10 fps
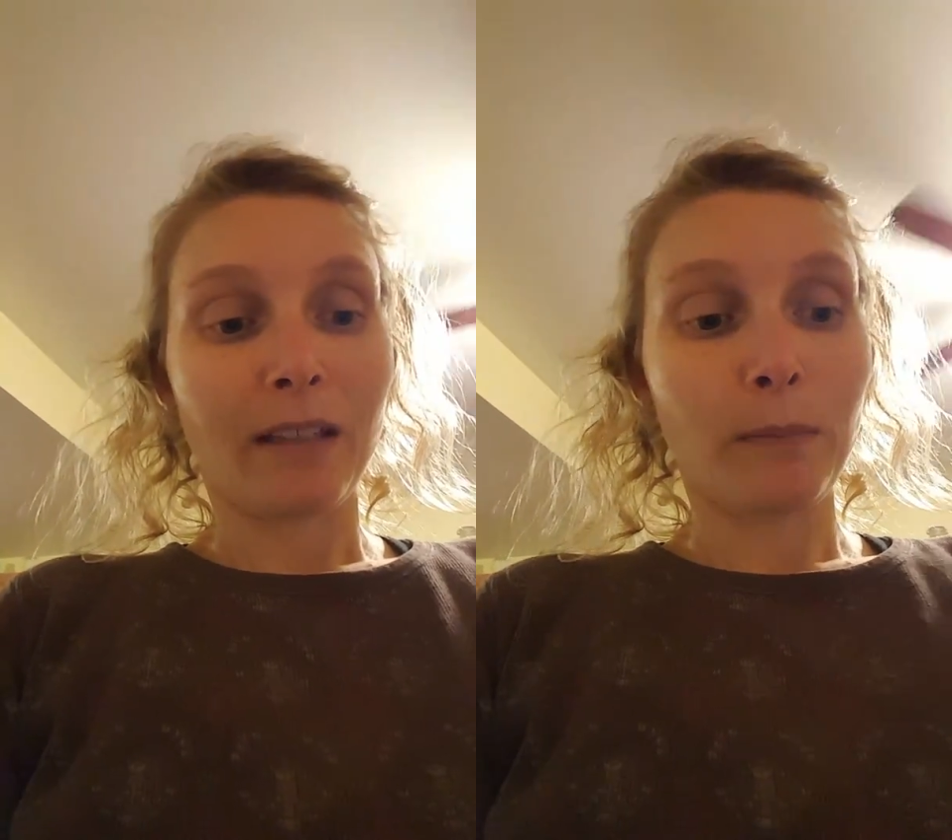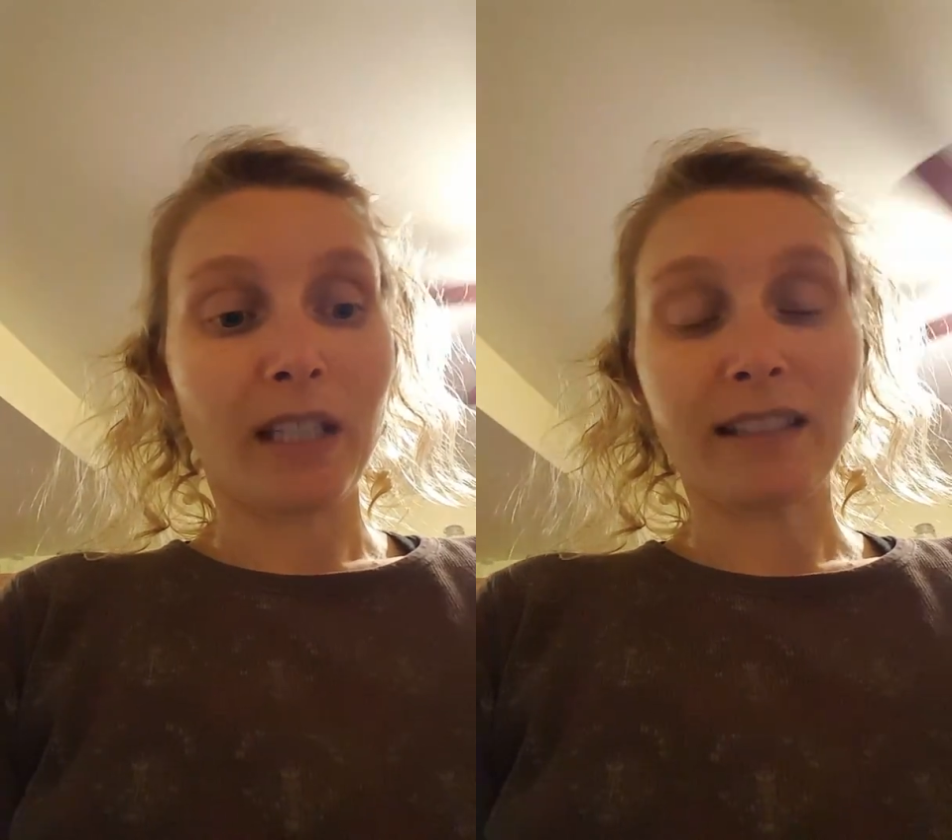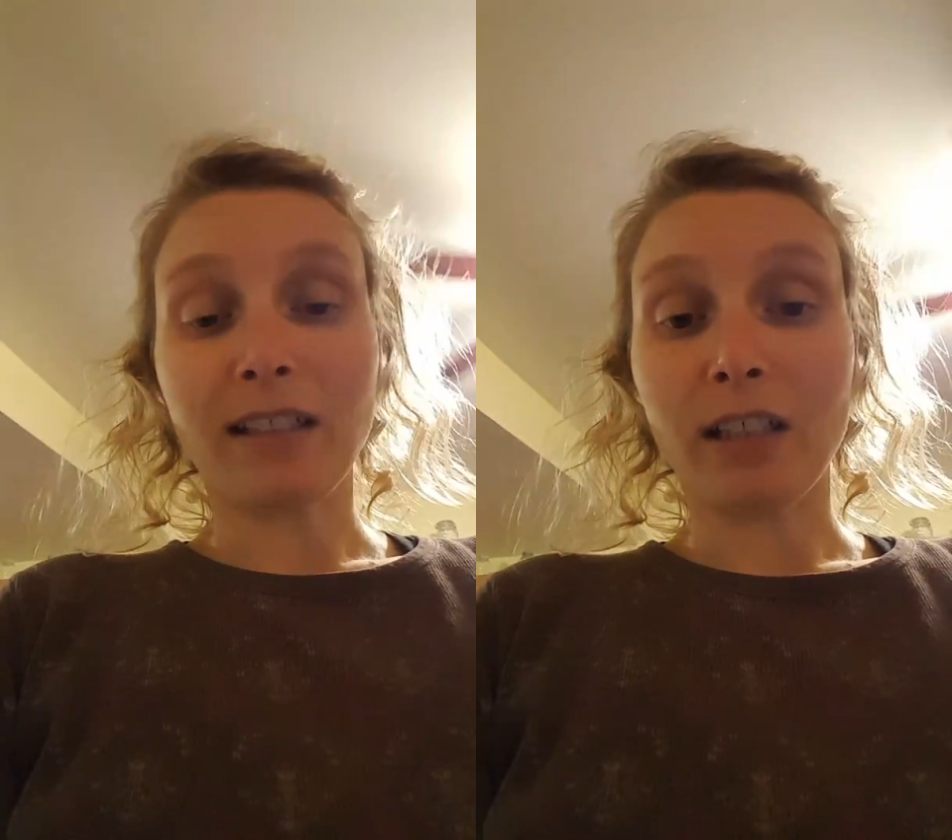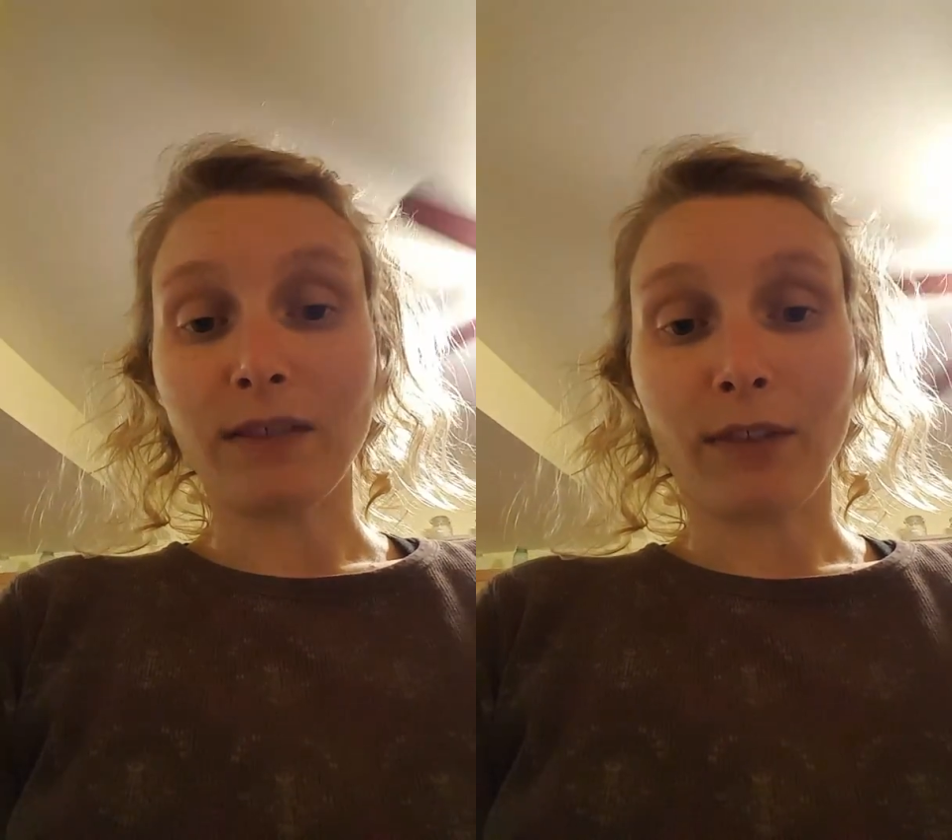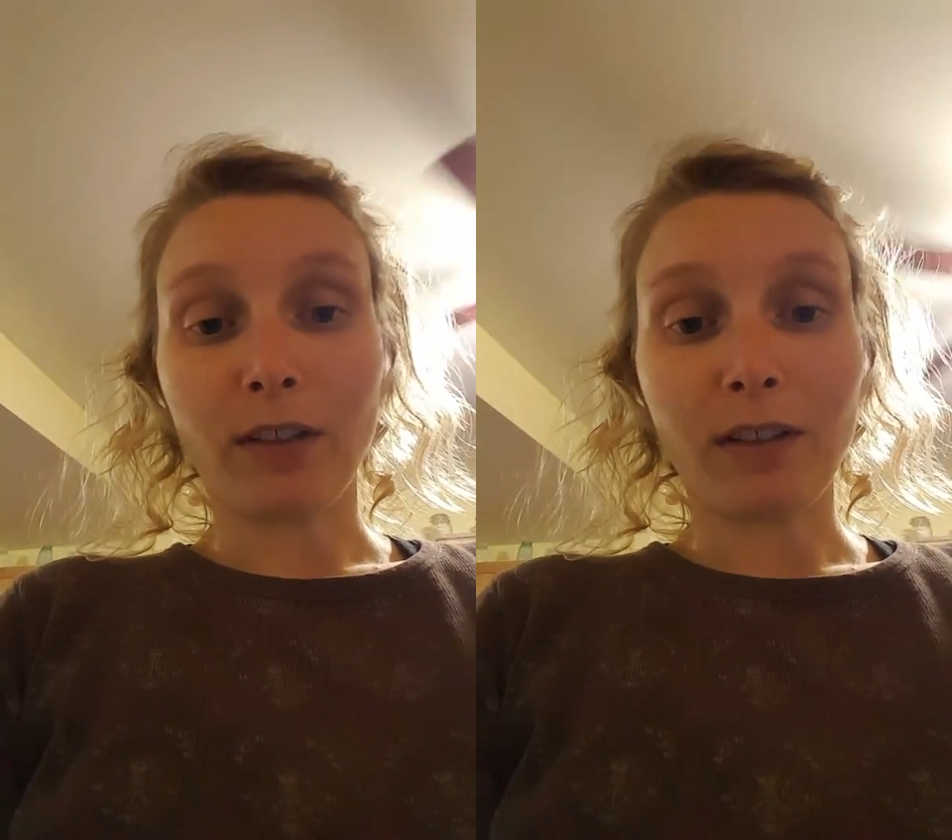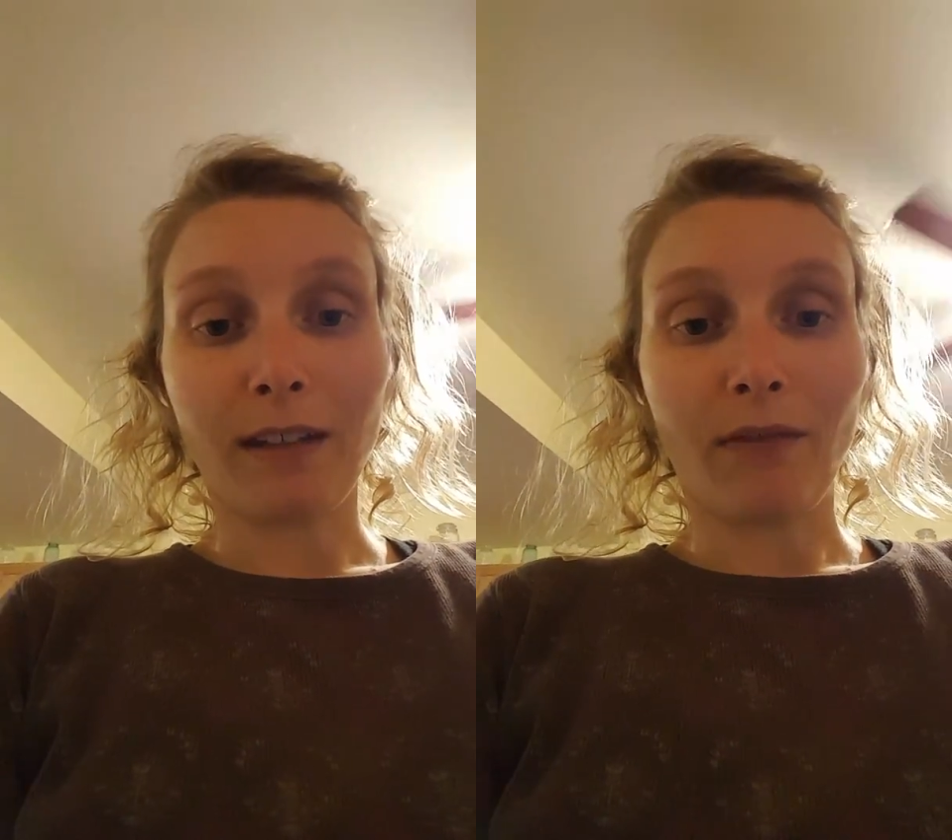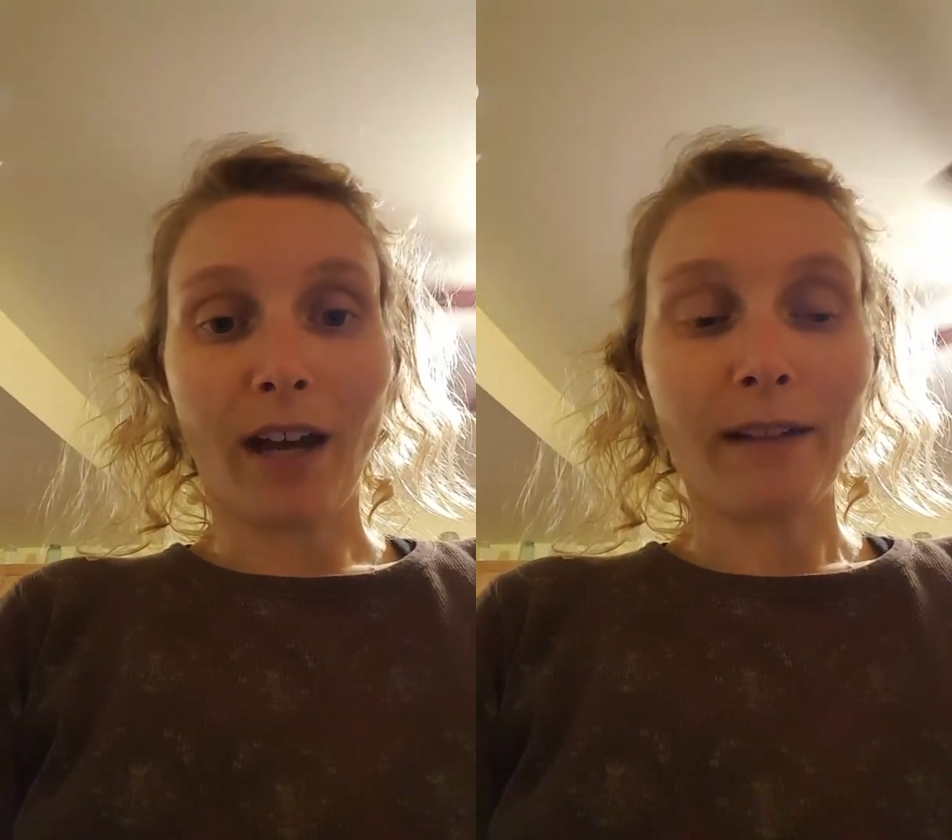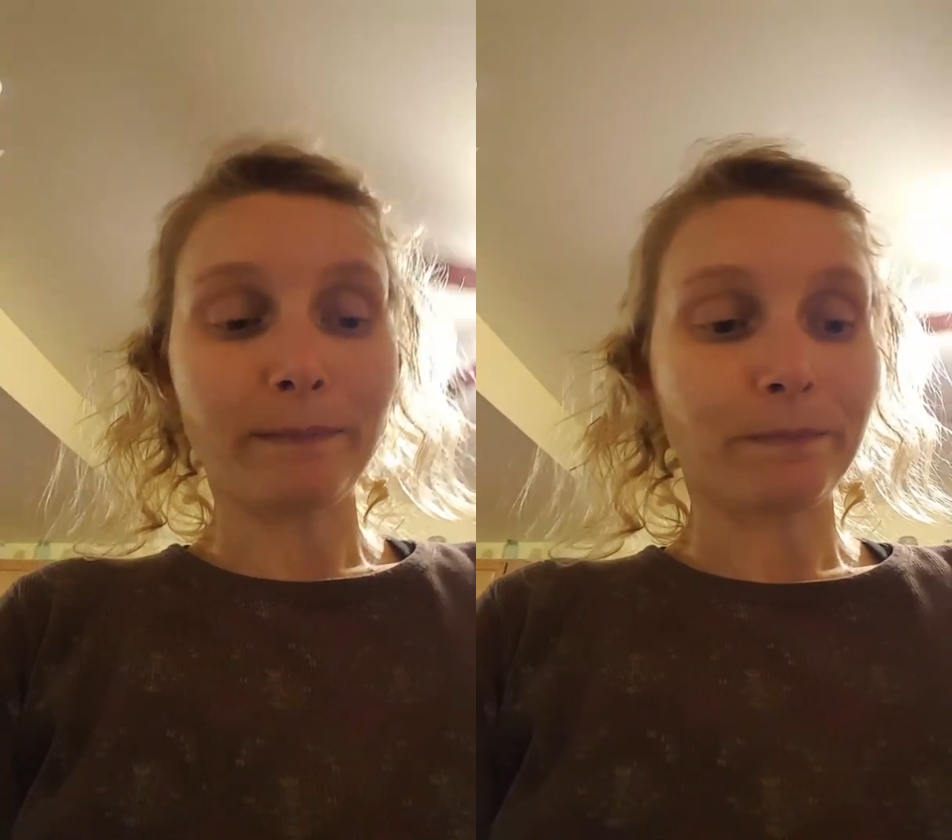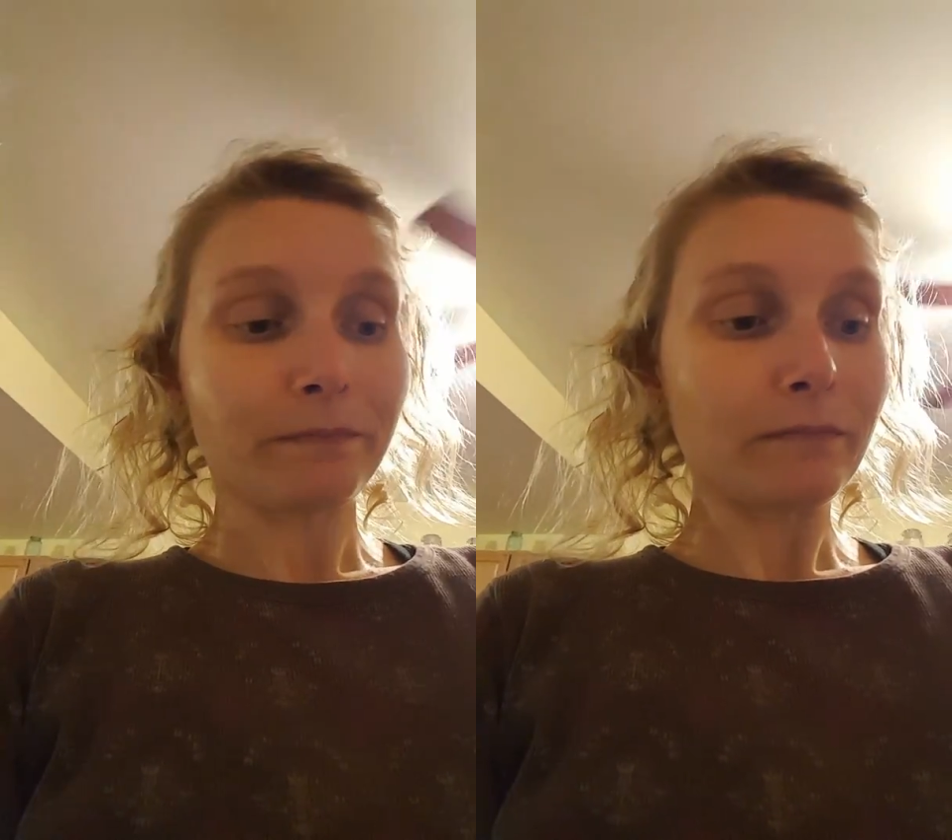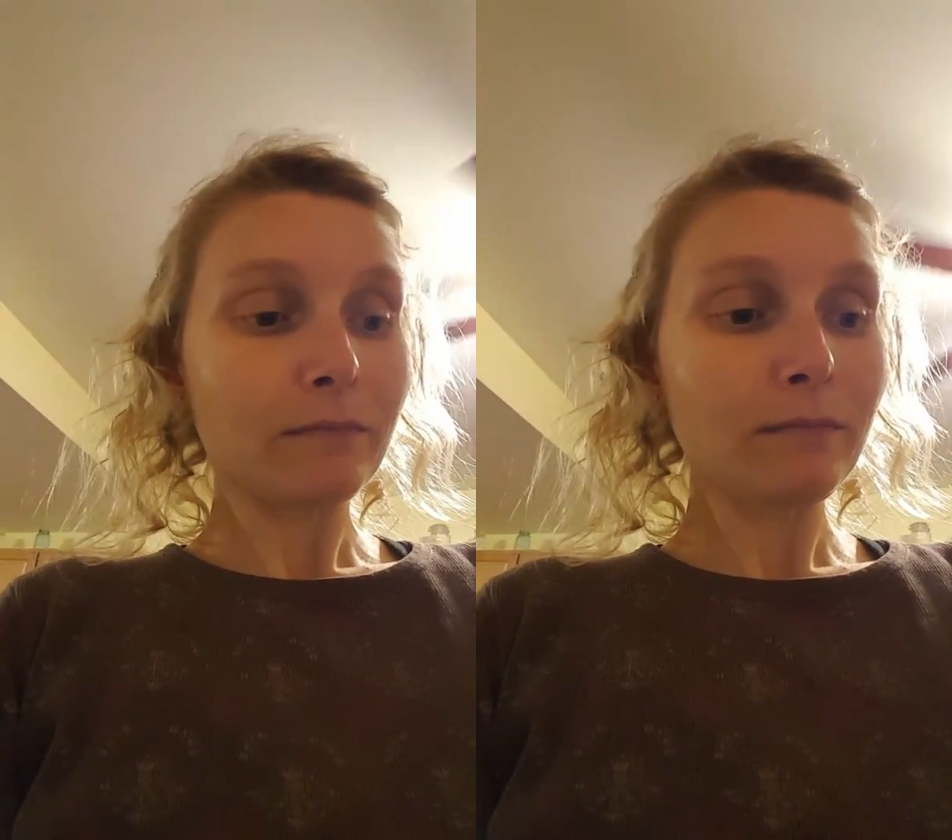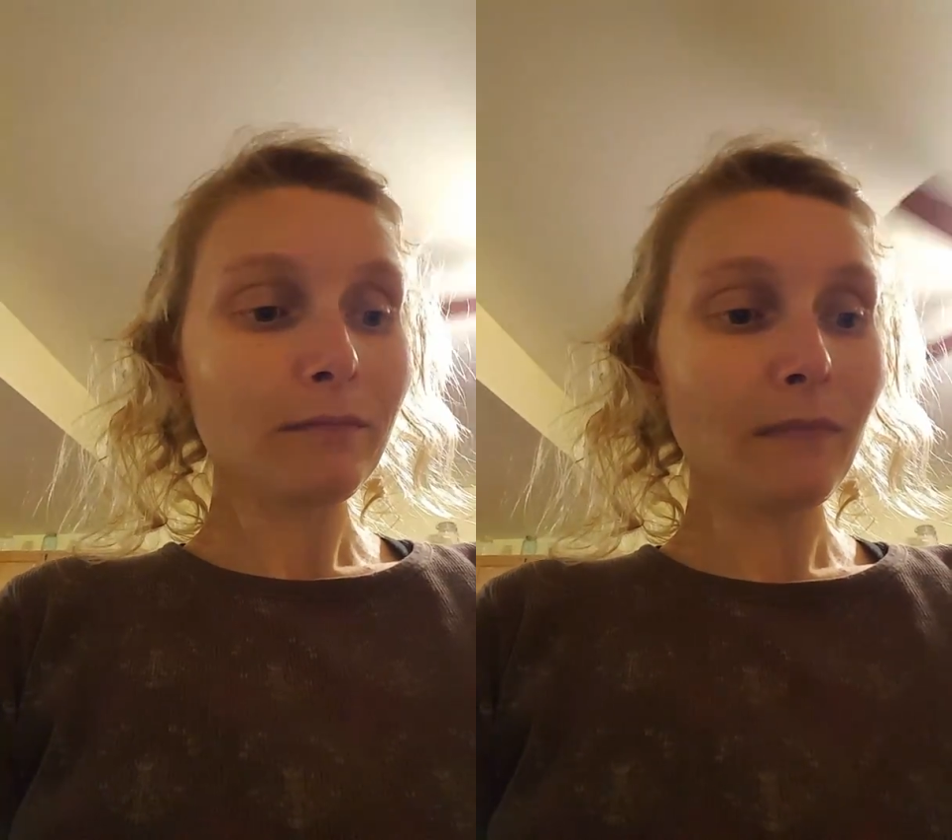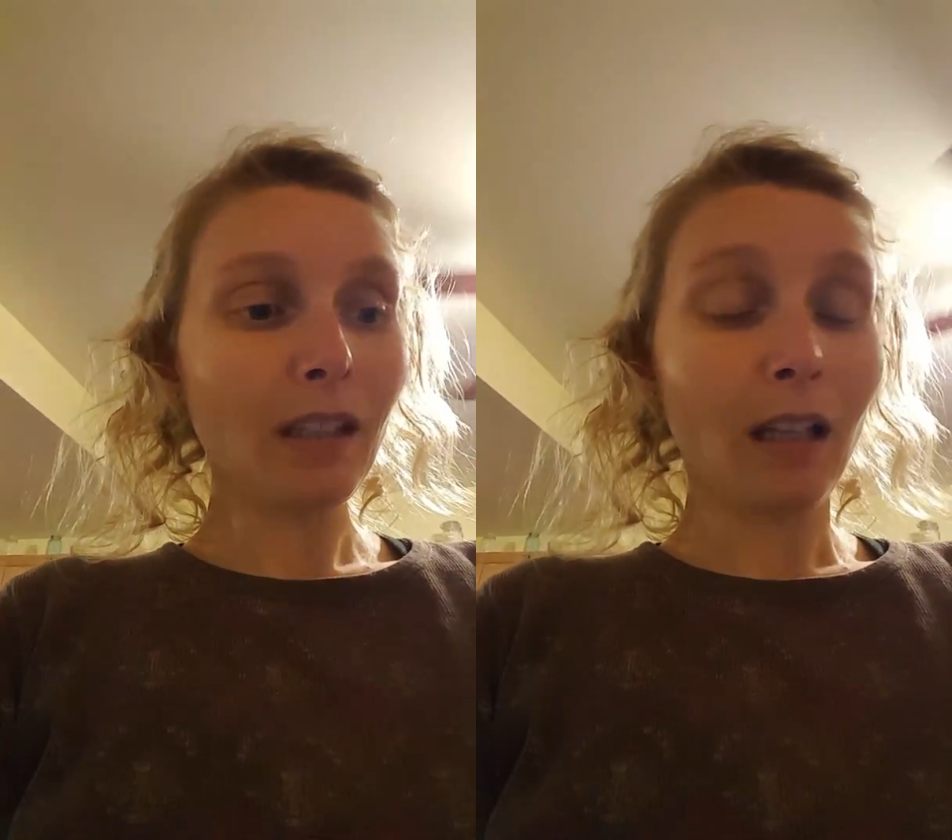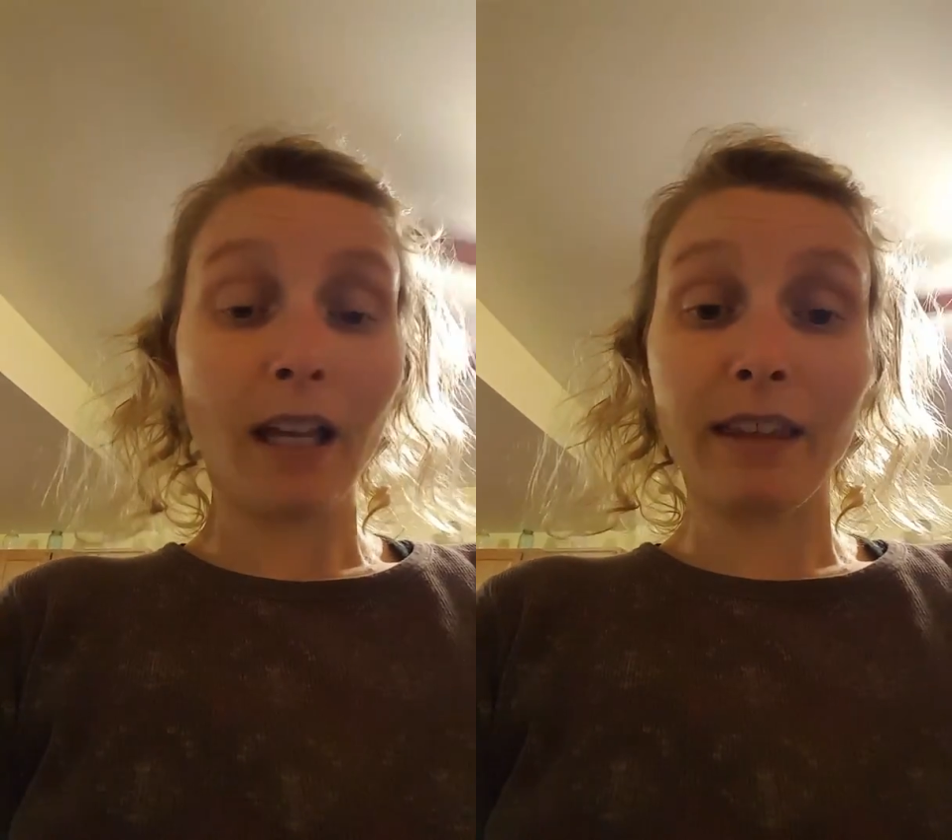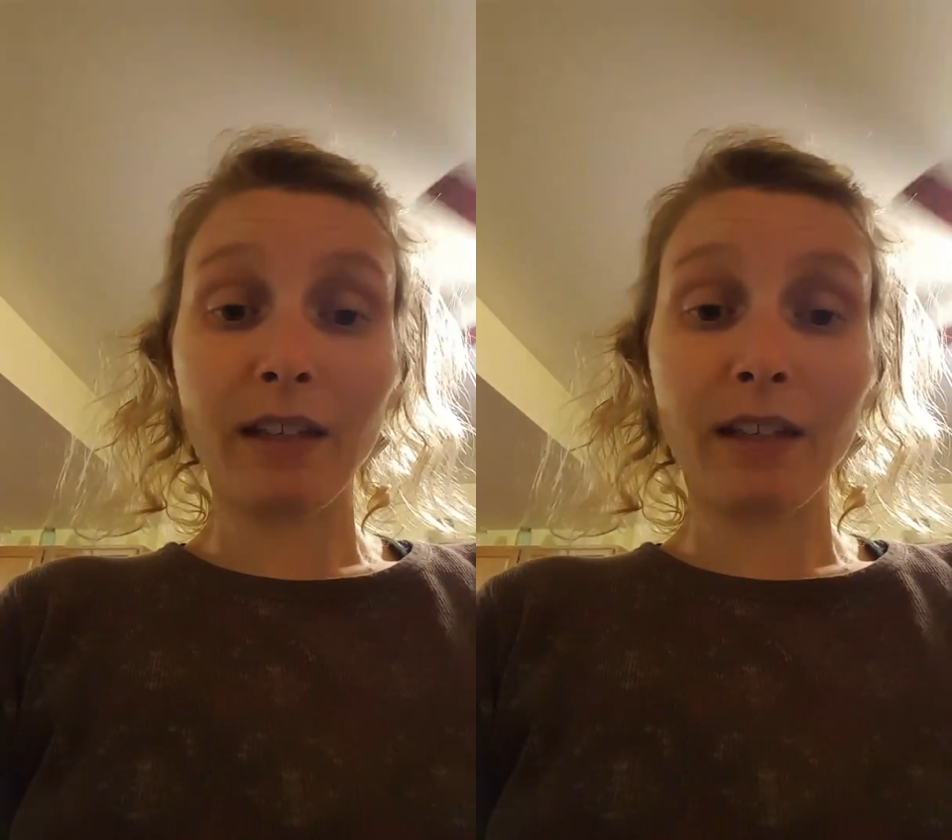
because it calls for cooking fat. I